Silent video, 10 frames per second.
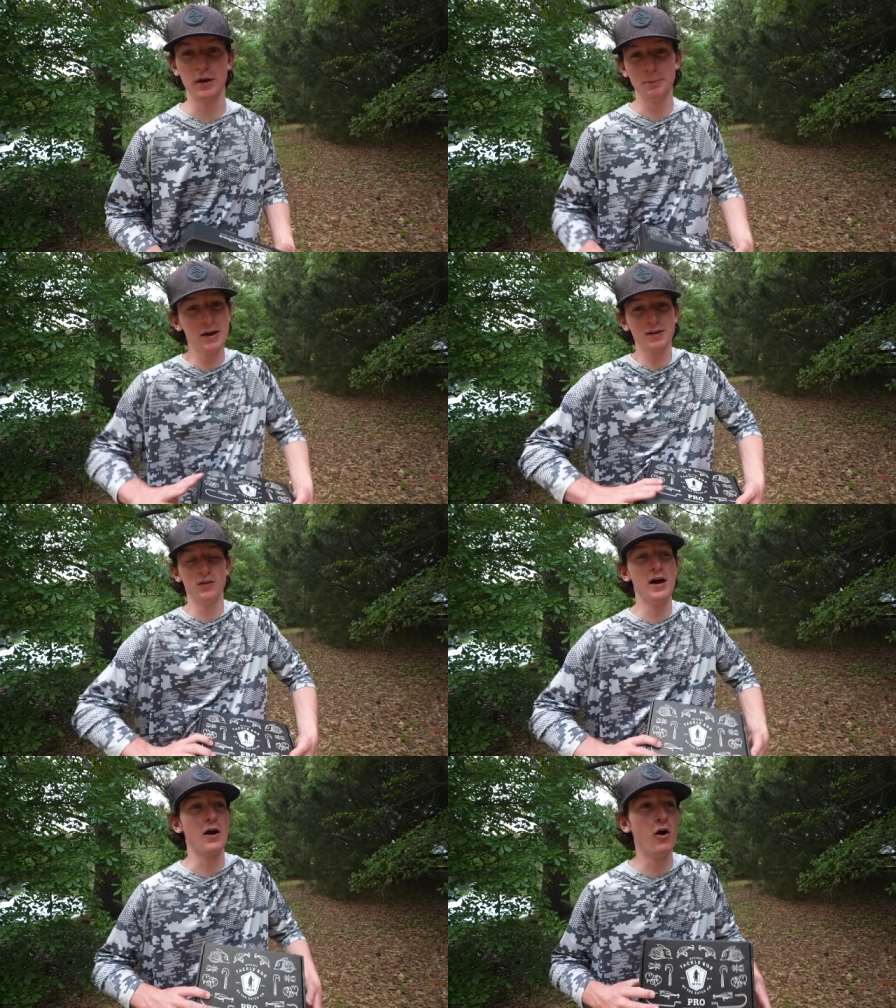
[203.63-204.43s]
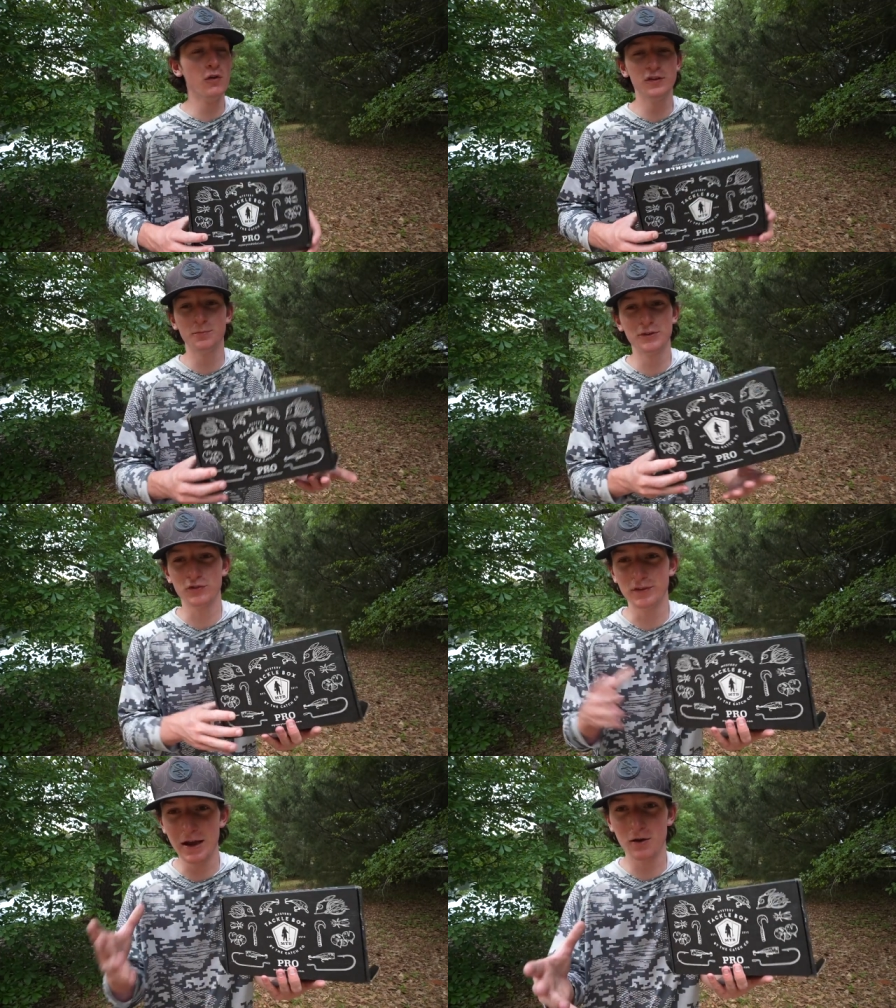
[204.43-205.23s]
And I'm not gonna lie, all these
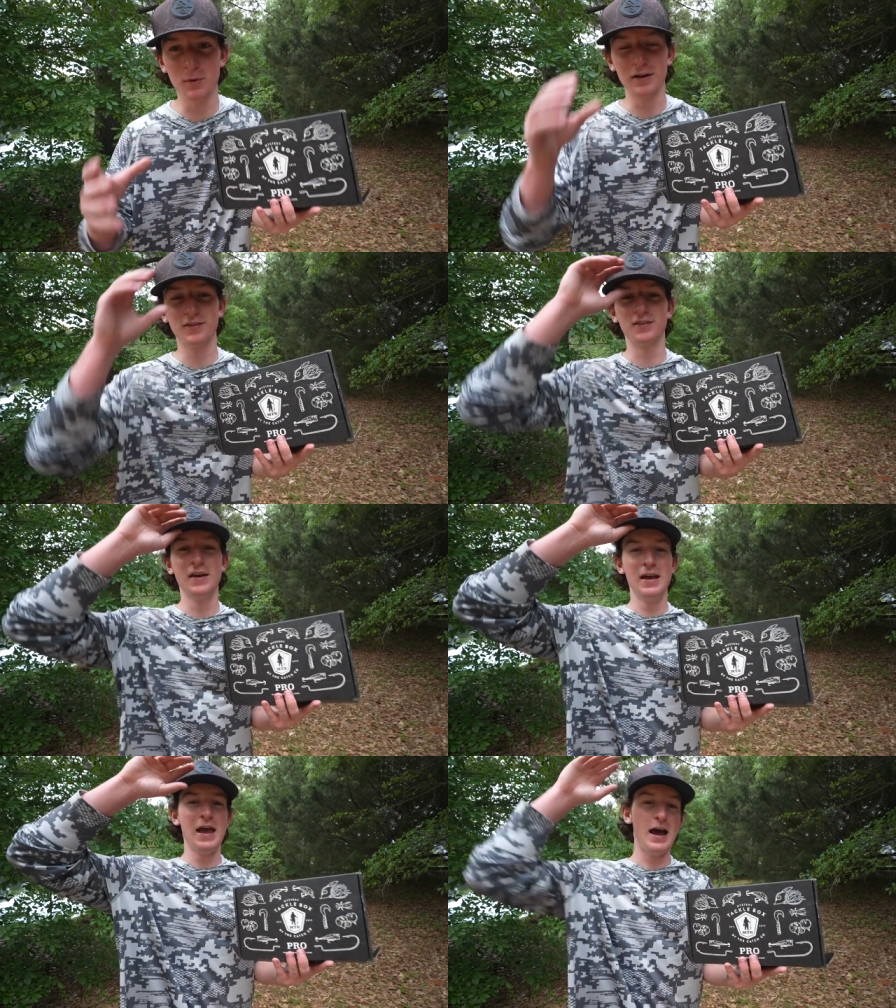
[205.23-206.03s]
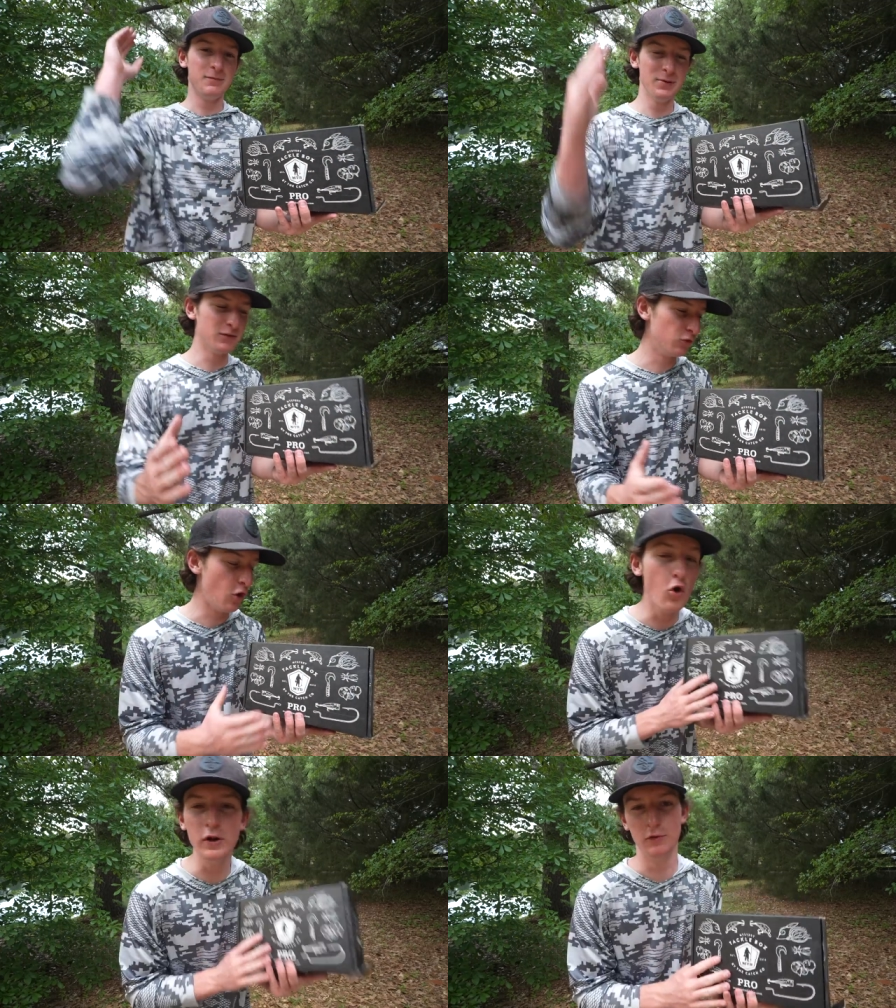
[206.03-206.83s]
mystery tackle boxes have been
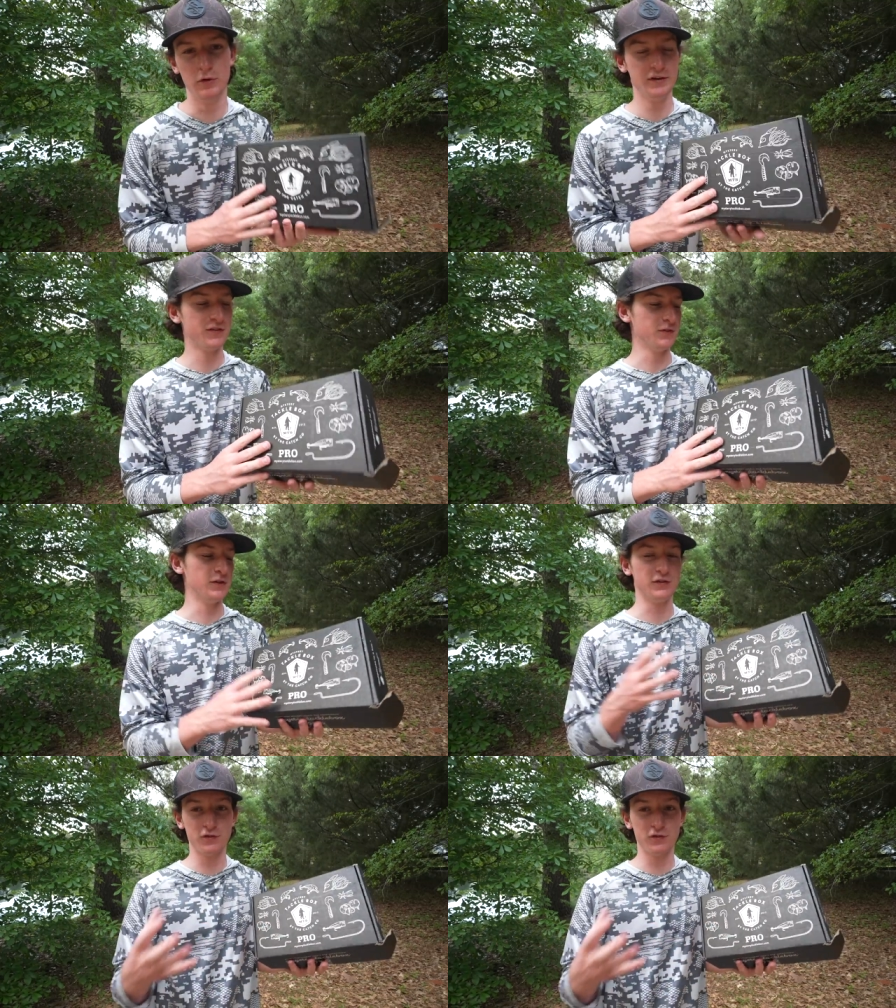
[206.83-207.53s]
loaded recently.